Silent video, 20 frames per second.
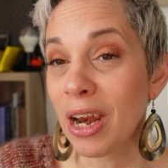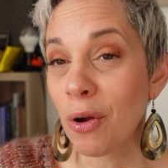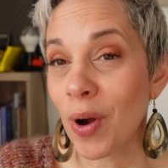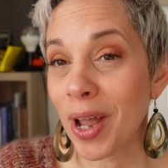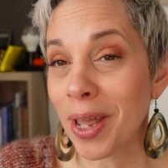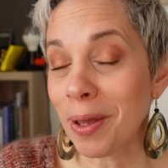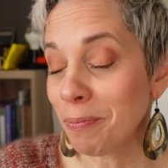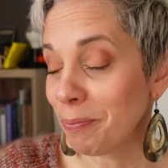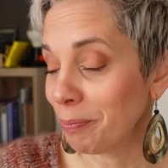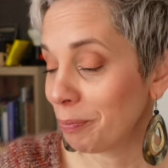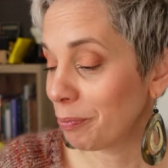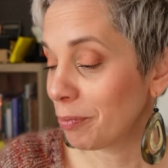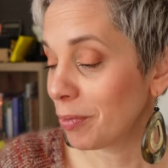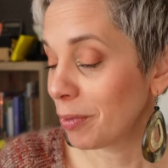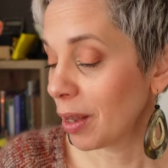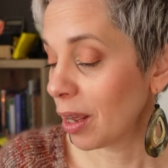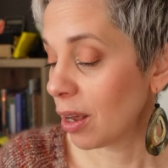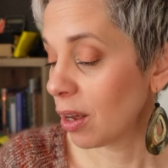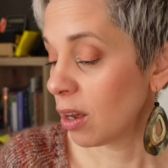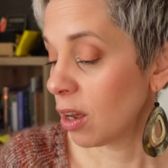Anyway,
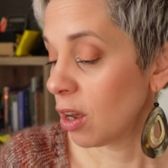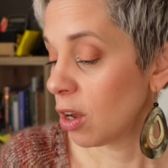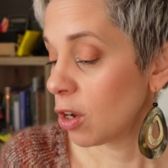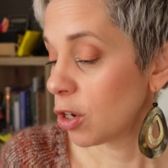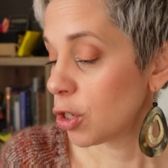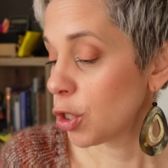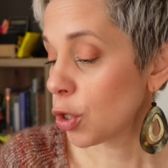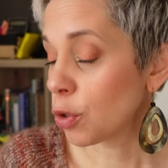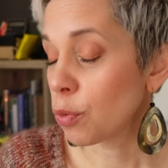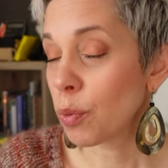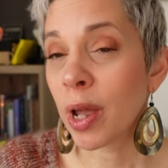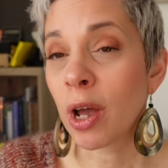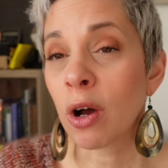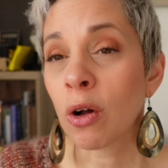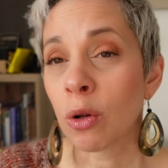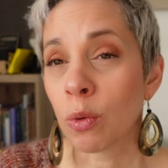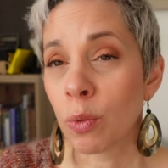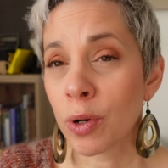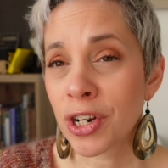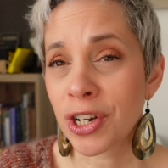don't we
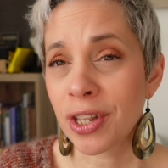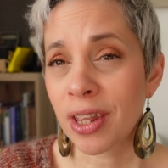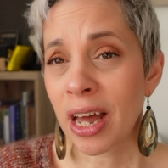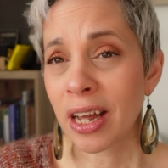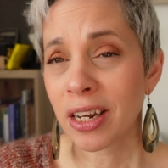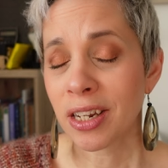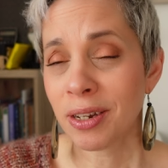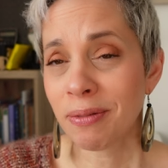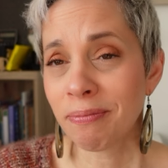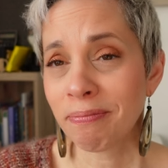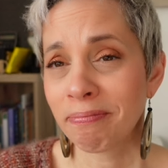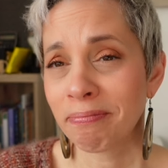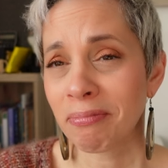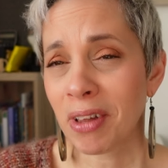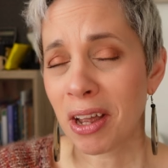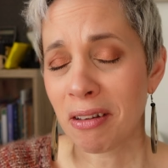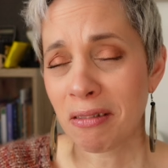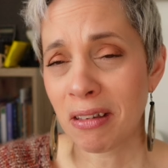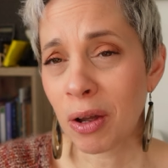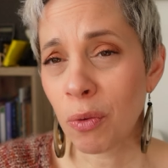all wish that?
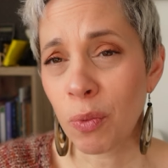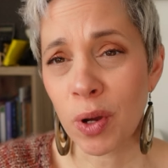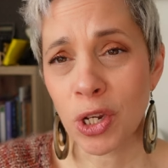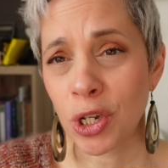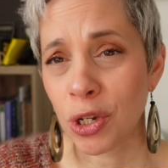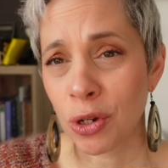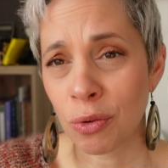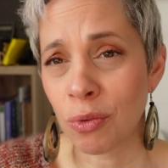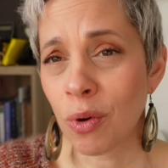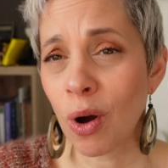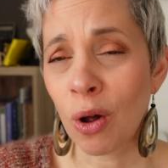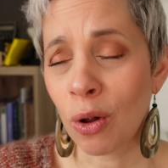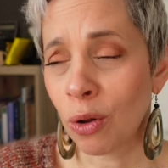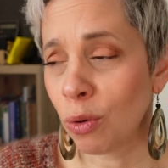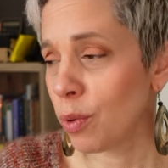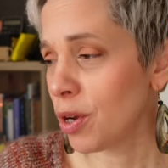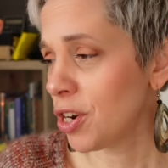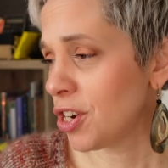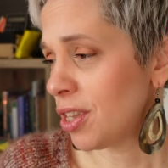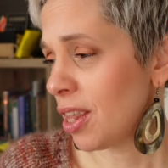I think we do all
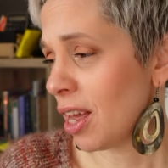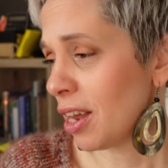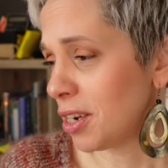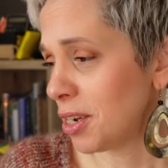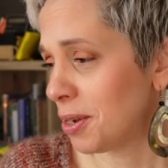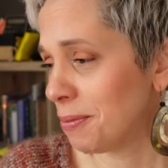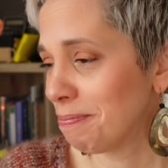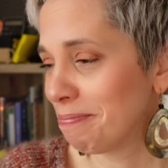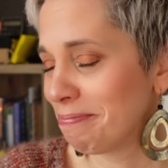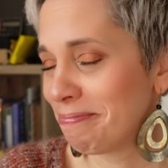wish that.